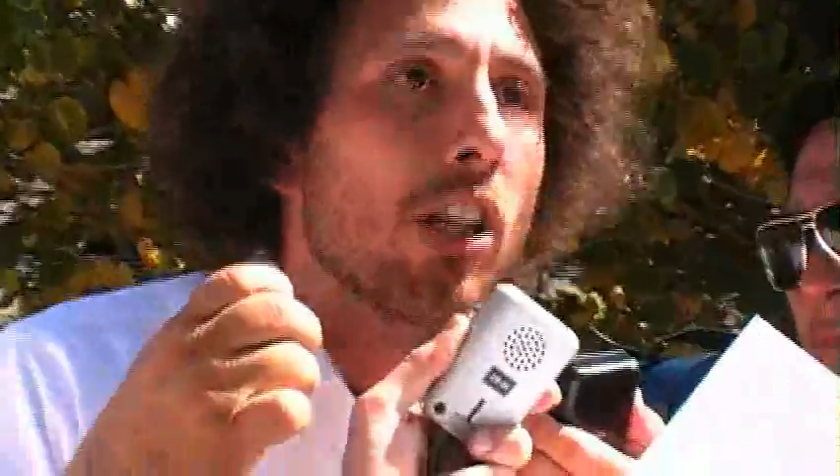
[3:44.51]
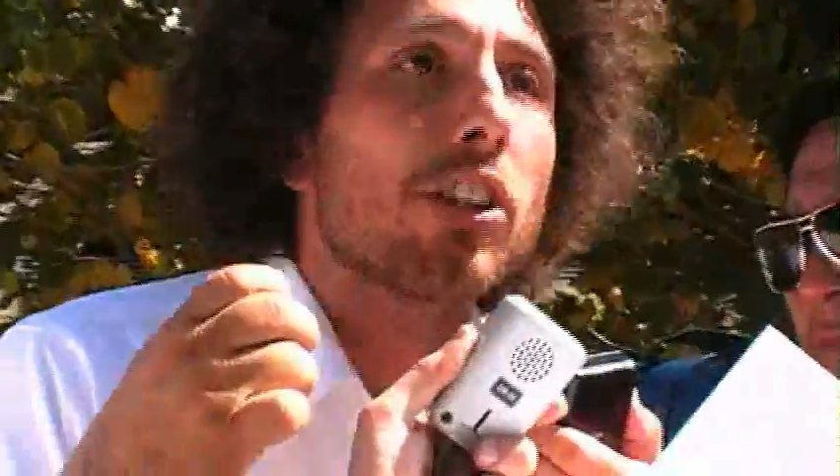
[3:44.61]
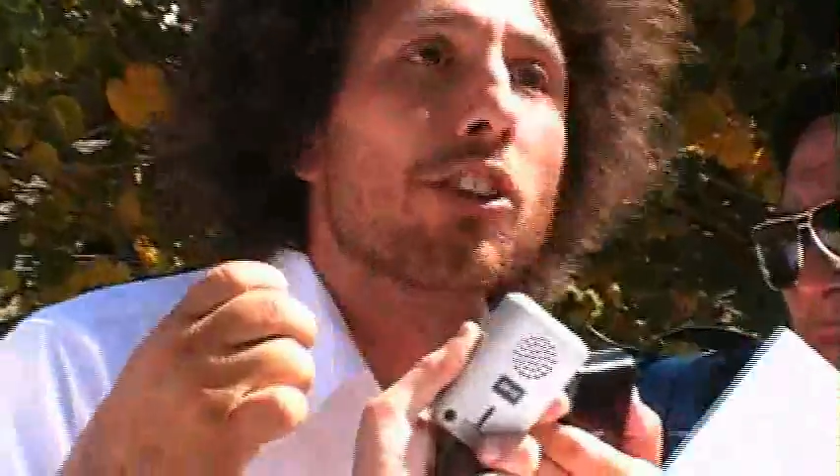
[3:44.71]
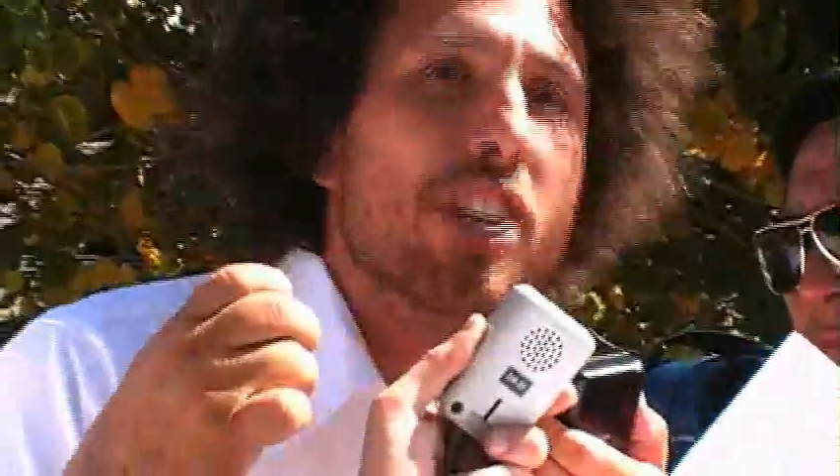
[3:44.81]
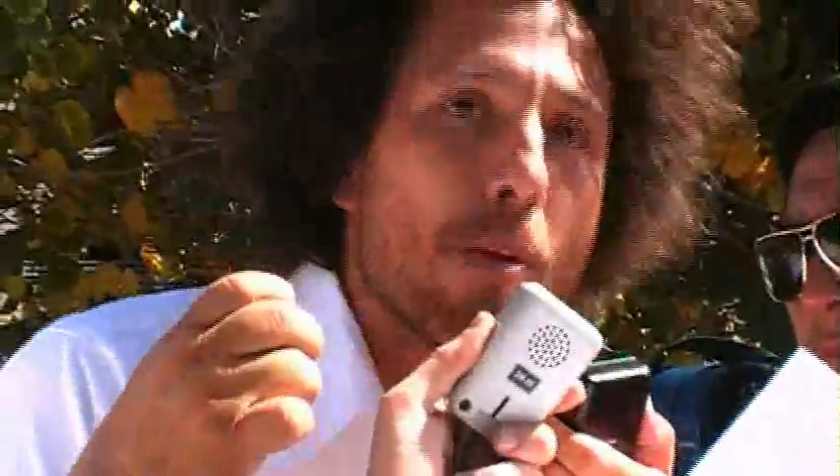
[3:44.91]

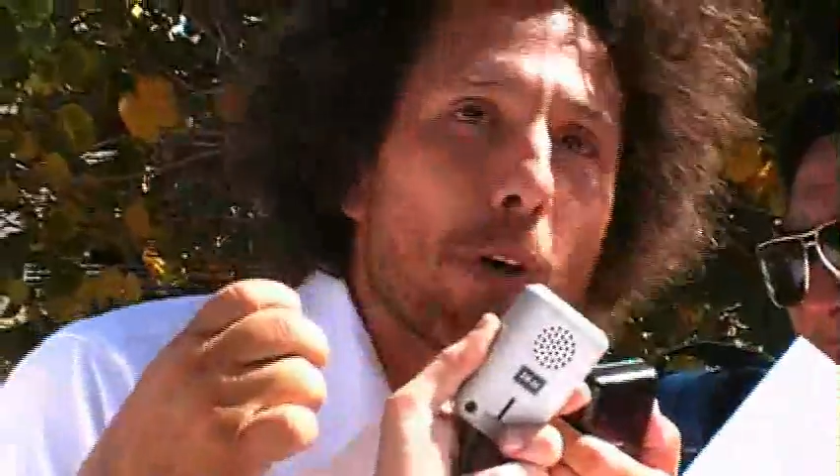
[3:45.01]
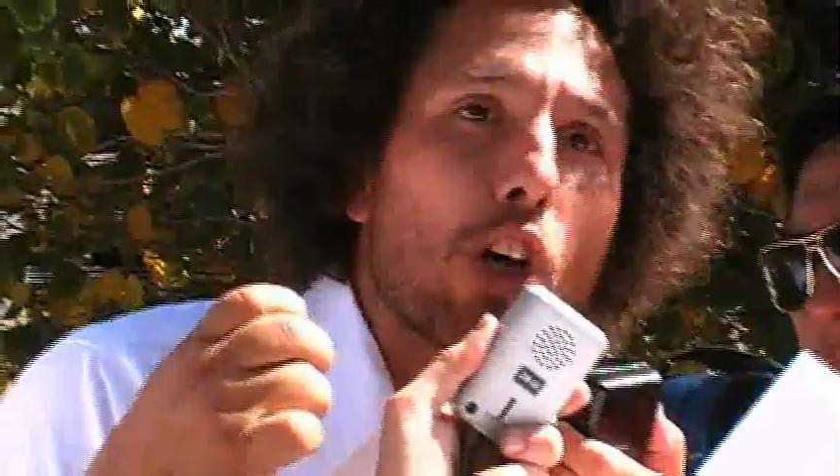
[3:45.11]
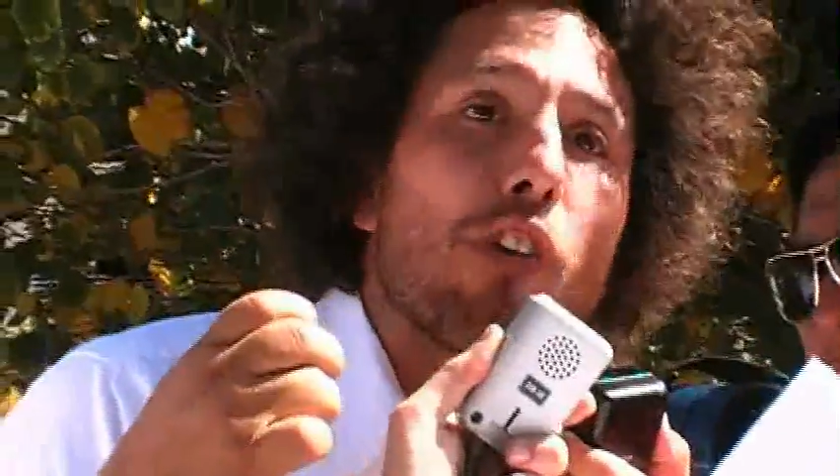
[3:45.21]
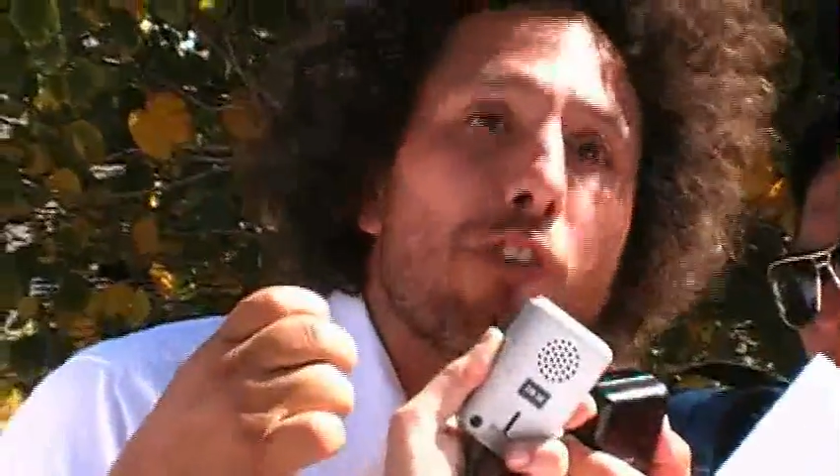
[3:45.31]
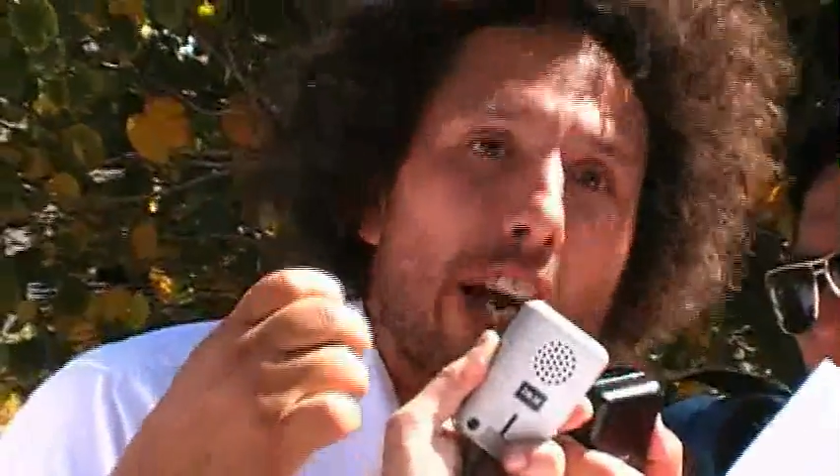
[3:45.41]
the
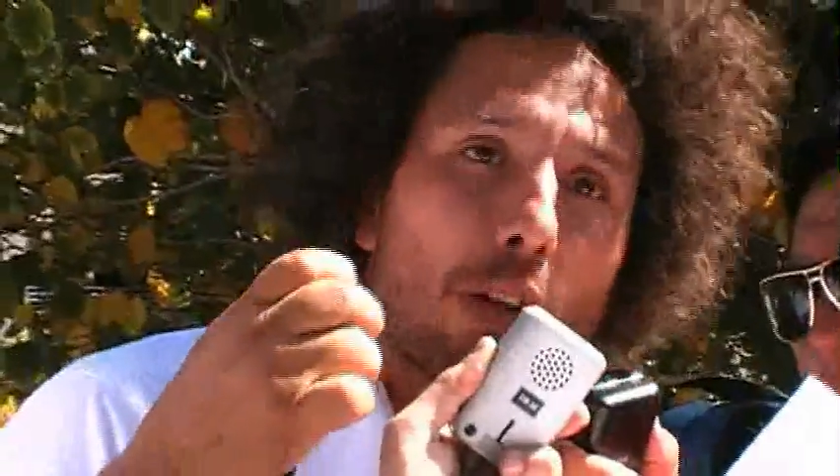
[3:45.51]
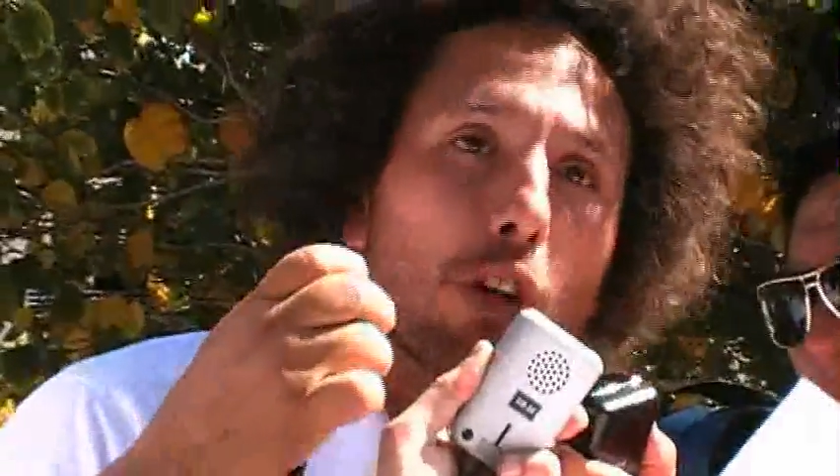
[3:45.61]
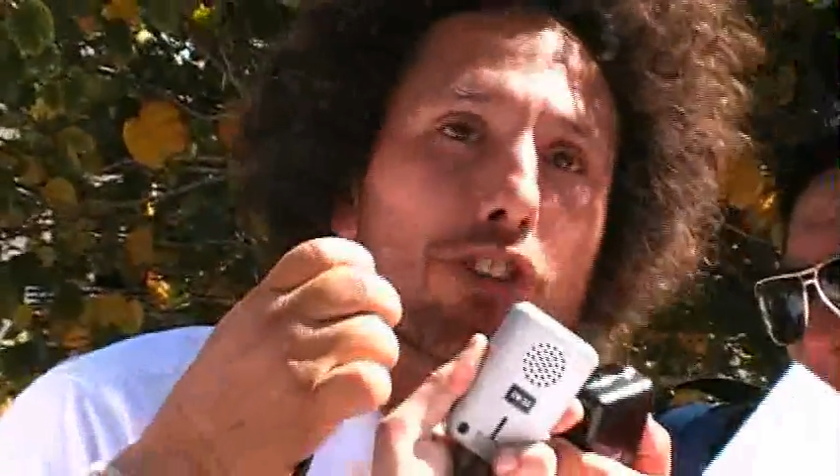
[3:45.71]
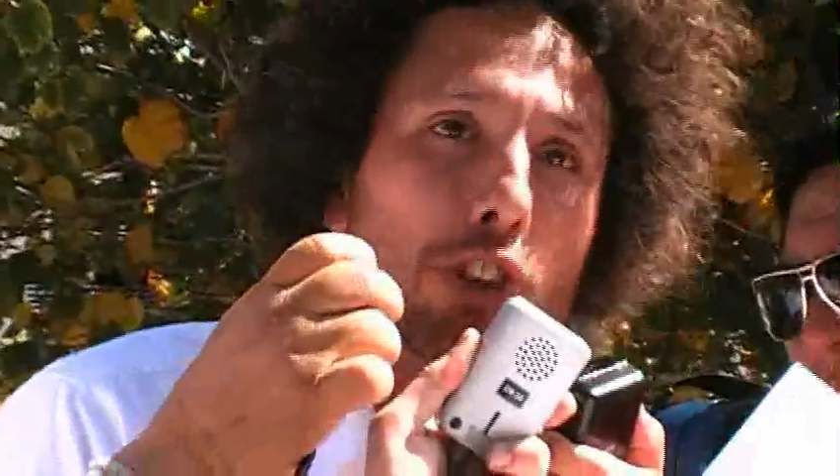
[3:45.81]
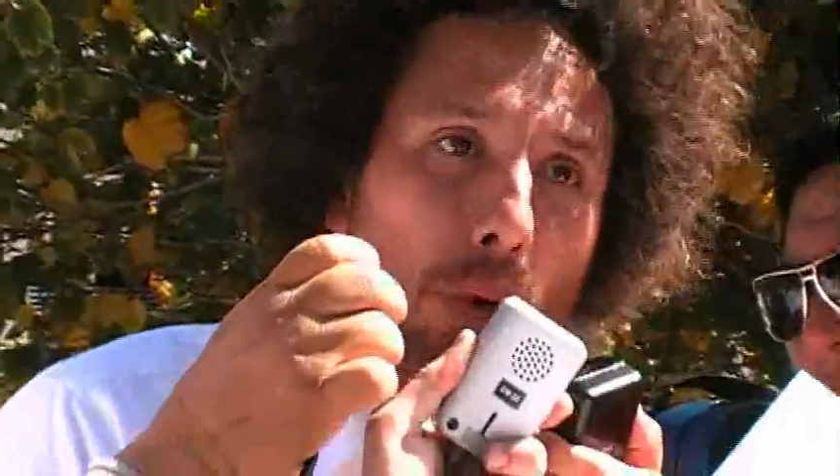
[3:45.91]
typical
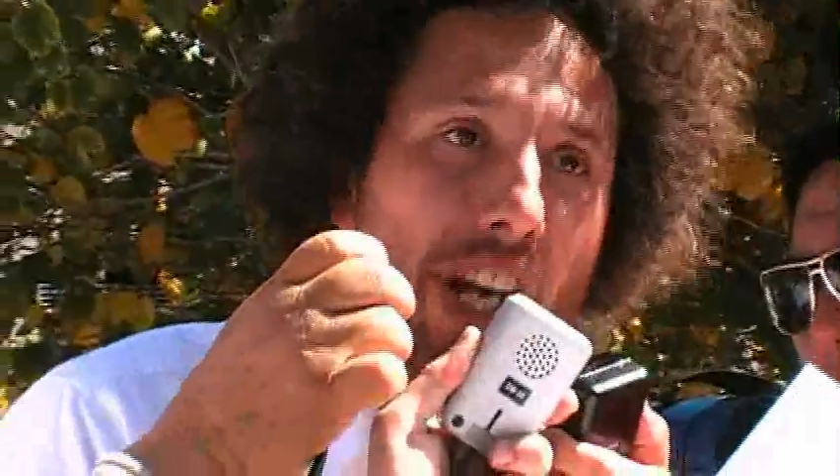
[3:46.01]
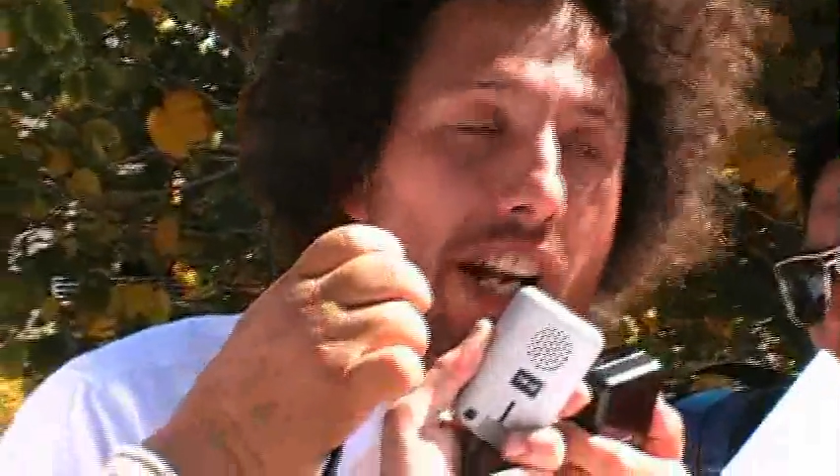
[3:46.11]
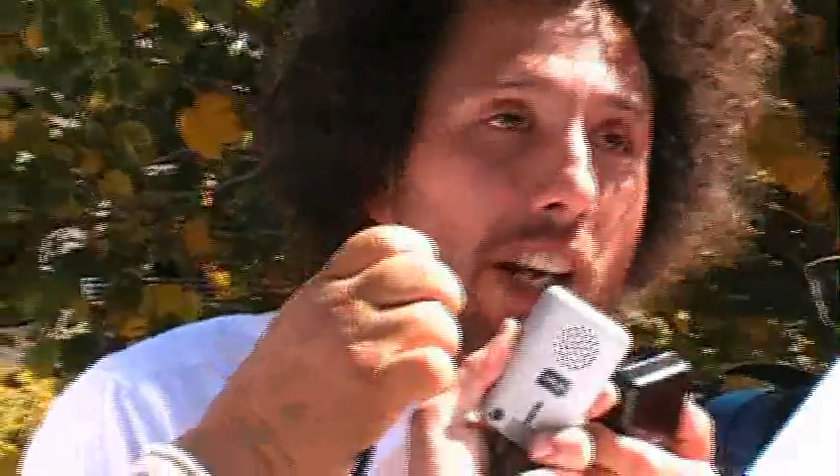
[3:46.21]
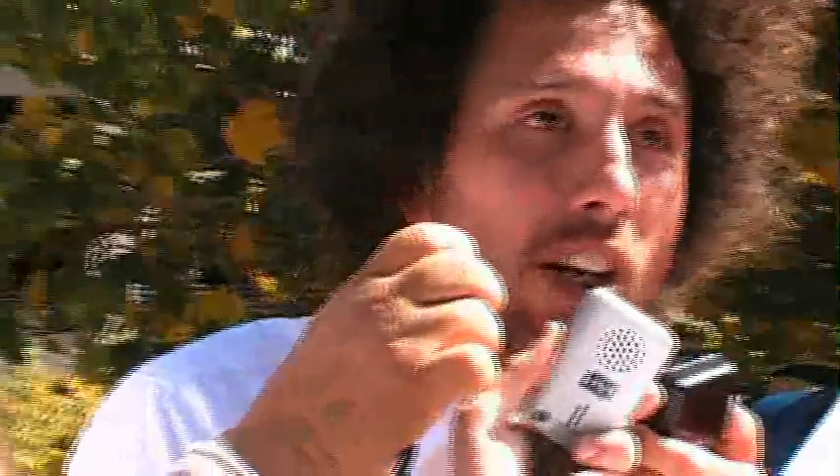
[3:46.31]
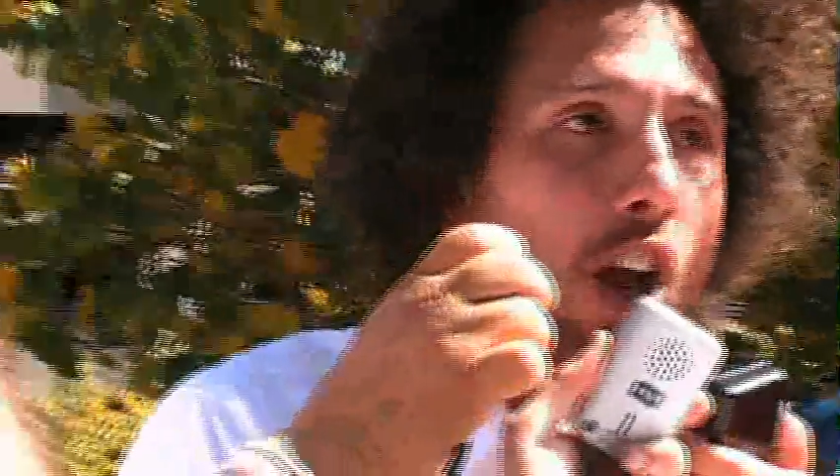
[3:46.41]
federal screening